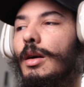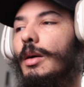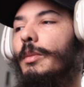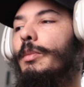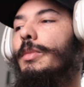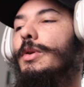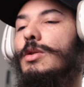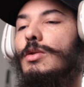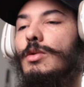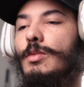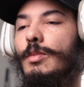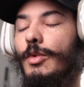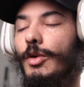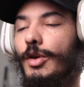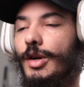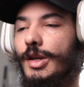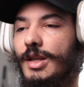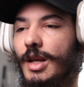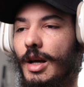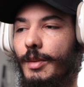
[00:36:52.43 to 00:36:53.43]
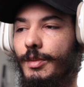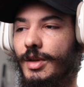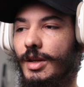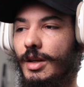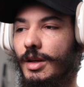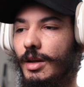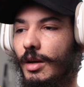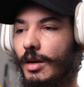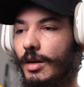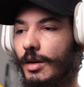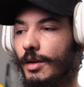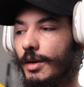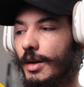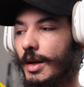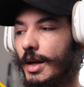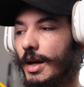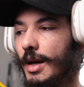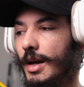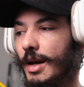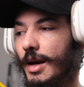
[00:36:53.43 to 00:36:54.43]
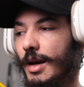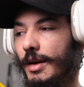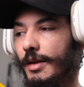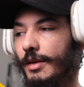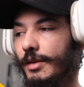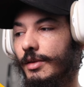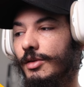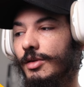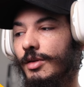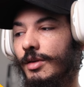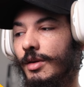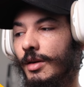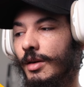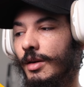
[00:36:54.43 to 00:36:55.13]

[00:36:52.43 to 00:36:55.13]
boom or something. And